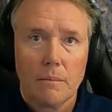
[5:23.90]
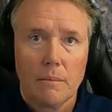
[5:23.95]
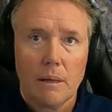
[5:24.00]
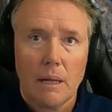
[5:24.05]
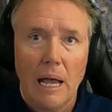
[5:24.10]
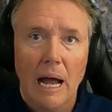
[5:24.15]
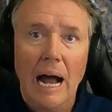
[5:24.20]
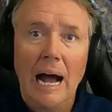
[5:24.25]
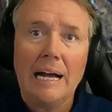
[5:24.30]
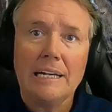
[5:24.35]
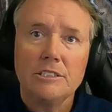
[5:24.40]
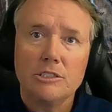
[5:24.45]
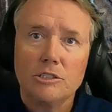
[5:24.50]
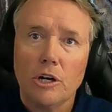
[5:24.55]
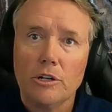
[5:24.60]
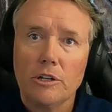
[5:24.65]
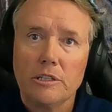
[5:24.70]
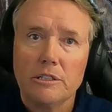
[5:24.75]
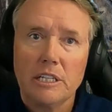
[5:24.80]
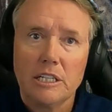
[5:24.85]
I
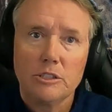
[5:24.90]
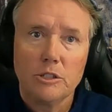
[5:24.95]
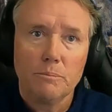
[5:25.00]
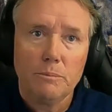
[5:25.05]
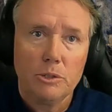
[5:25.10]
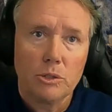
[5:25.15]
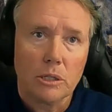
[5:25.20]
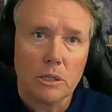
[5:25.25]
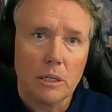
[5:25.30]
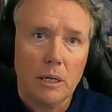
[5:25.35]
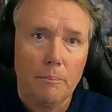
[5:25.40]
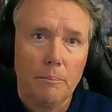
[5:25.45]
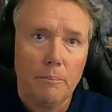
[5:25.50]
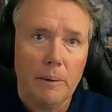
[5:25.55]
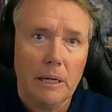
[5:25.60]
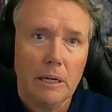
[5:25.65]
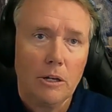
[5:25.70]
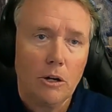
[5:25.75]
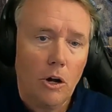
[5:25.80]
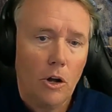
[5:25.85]
started a digital music
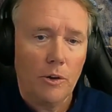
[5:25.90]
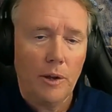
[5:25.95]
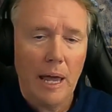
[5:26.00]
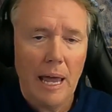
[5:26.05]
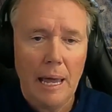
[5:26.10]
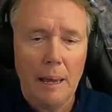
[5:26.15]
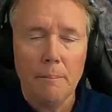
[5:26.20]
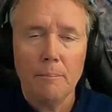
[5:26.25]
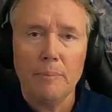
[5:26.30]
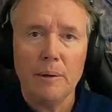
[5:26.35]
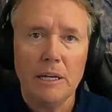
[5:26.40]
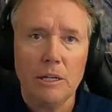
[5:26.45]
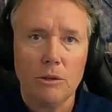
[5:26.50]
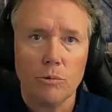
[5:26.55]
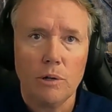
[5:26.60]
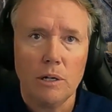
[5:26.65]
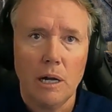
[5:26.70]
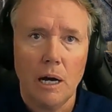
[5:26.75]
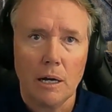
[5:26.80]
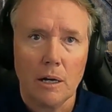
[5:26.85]
company called
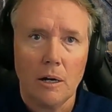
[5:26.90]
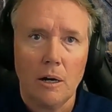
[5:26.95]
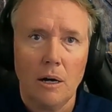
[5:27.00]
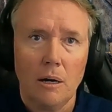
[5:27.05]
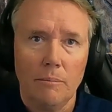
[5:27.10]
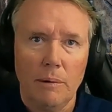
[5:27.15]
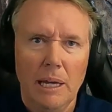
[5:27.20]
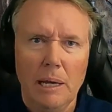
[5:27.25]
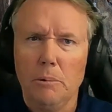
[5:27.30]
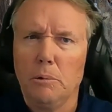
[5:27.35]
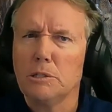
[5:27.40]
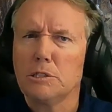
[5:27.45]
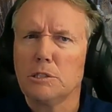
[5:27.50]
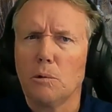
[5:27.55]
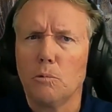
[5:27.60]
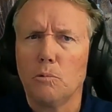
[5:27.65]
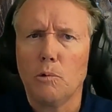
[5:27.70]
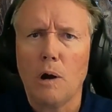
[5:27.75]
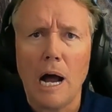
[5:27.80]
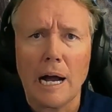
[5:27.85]
mp3.com. It was a
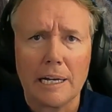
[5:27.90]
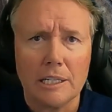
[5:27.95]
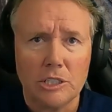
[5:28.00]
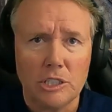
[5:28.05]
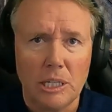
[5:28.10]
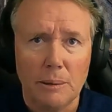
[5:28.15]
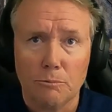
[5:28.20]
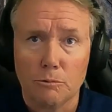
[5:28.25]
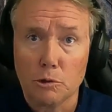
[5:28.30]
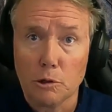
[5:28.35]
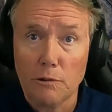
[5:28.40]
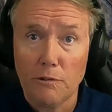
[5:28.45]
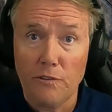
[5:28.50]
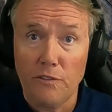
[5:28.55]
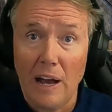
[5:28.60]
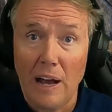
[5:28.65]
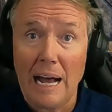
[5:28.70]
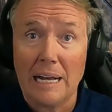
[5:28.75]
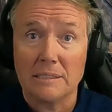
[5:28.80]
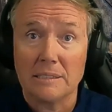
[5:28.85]
rocket ship, grew
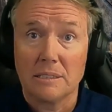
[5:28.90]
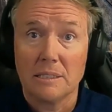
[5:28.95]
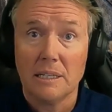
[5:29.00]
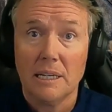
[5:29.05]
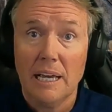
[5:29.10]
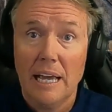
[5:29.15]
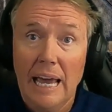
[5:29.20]
fast.